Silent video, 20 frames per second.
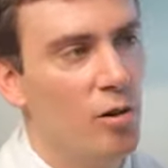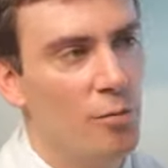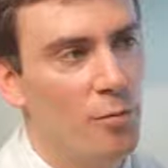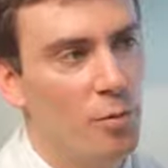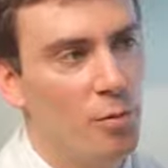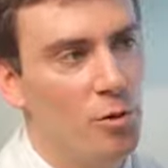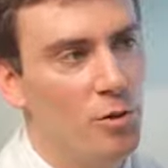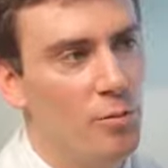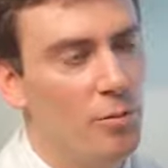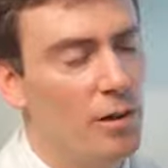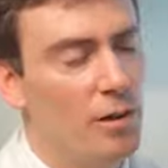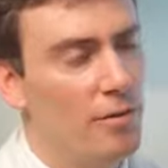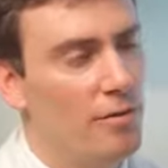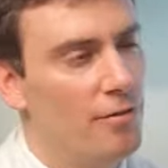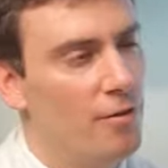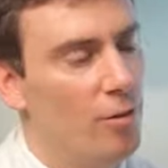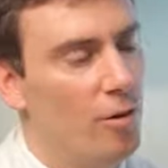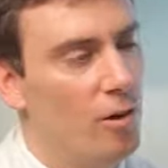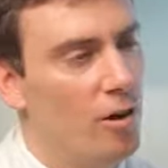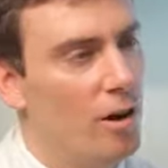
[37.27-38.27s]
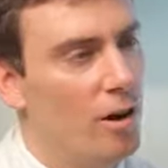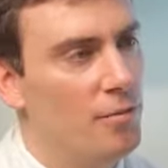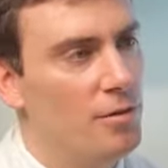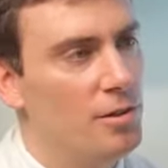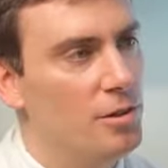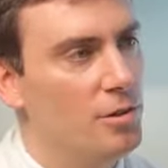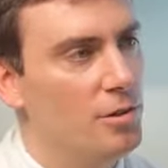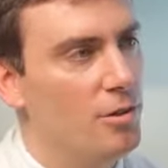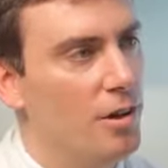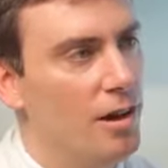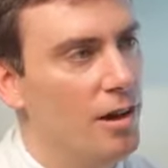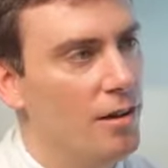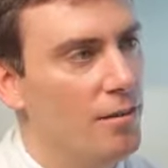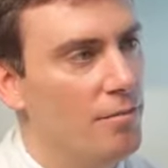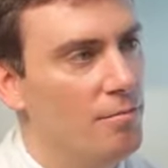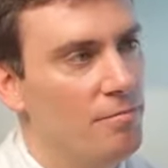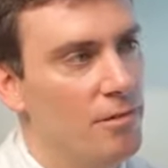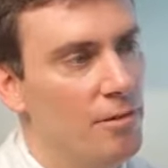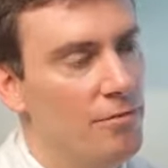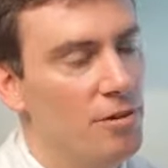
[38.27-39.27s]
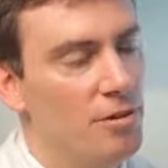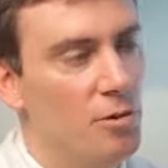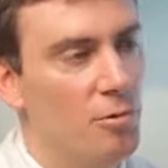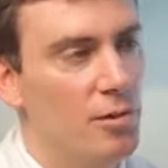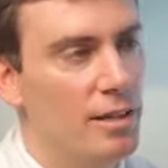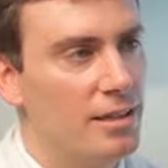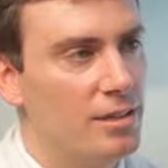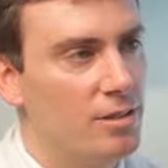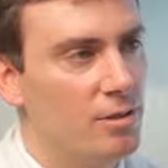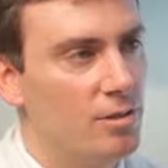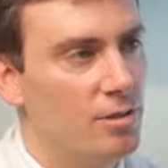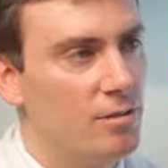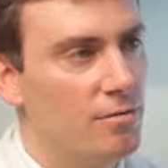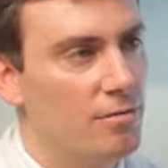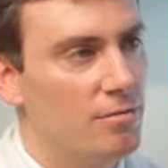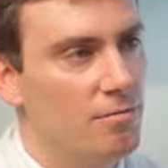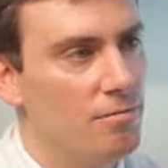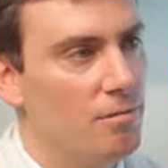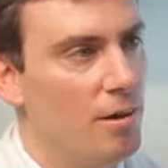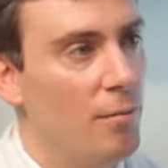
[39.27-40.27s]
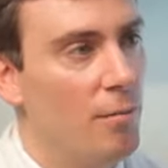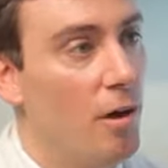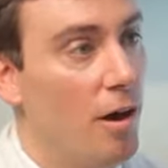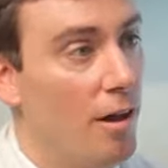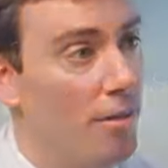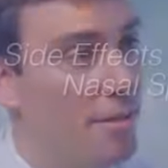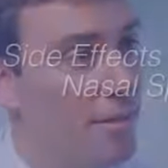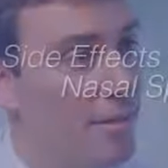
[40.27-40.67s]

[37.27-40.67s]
improvement for up to a few weeks or a month.